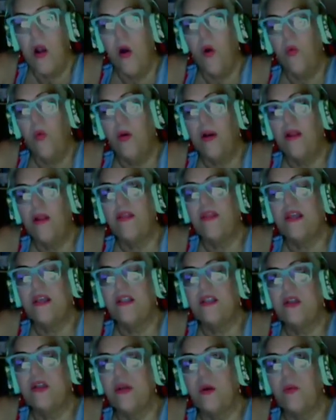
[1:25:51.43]
one of the
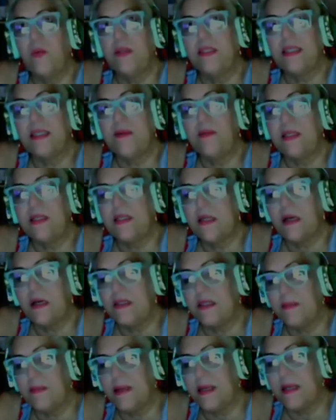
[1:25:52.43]
things though, that one time we
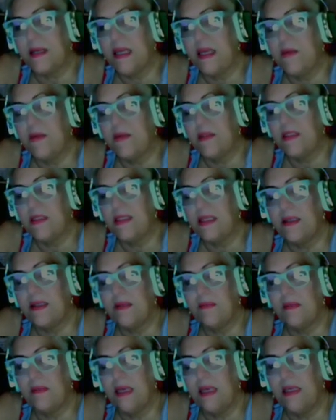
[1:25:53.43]
talked about, he was
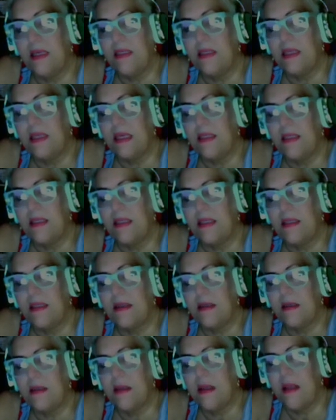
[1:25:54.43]
telling me, he says
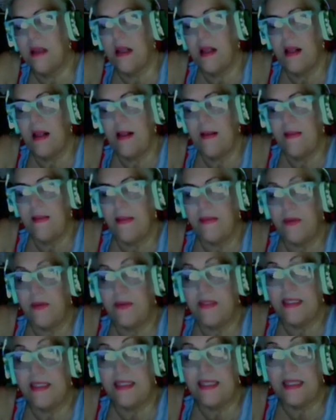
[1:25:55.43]
that there
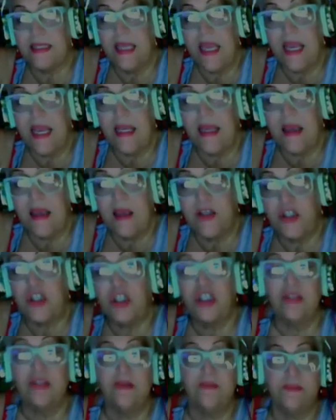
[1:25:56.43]
was this lady,
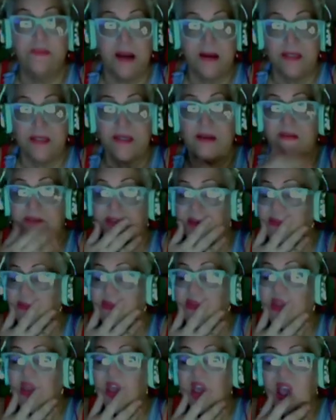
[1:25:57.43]
she lived by herself, same
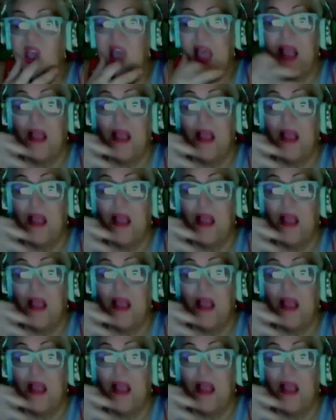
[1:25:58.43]
thing,